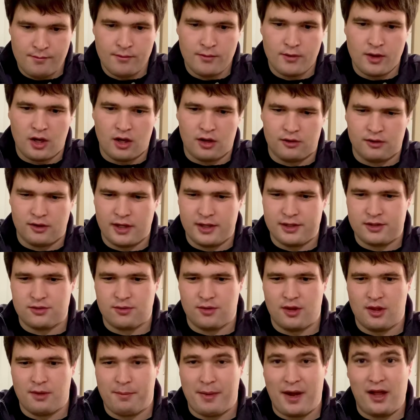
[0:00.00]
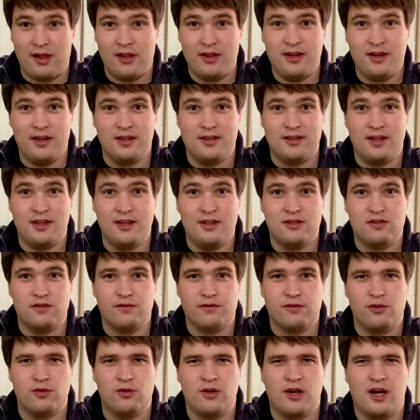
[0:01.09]
Alright, so on the palate, it is
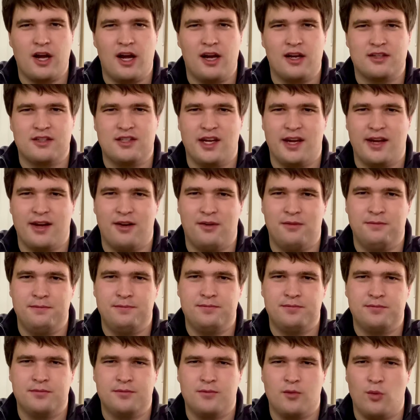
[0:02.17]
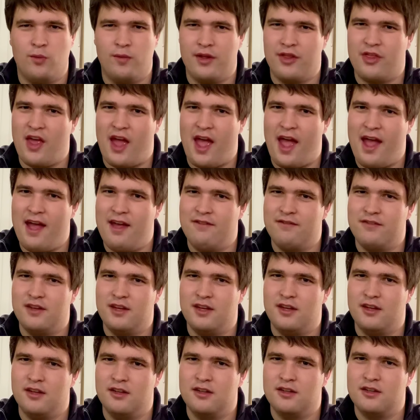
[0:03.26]
fruit cocktail with heavy
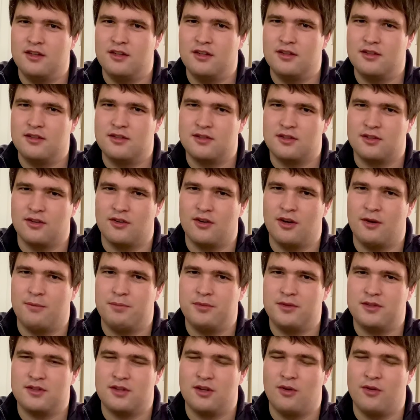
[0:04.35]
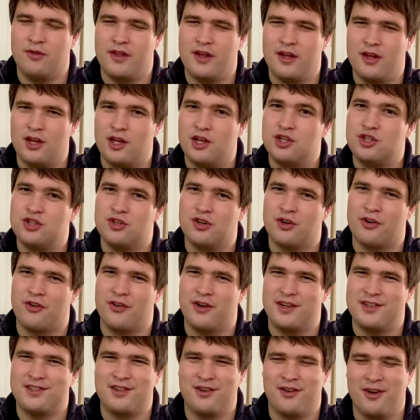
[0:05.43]
syrup. So the sugary
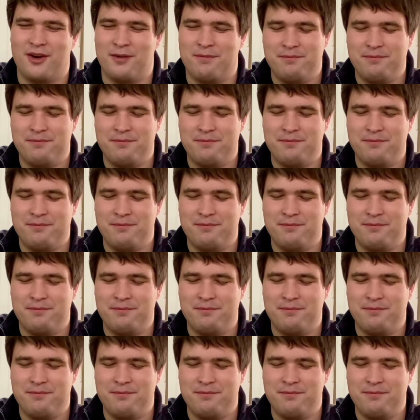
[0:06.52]
syrup.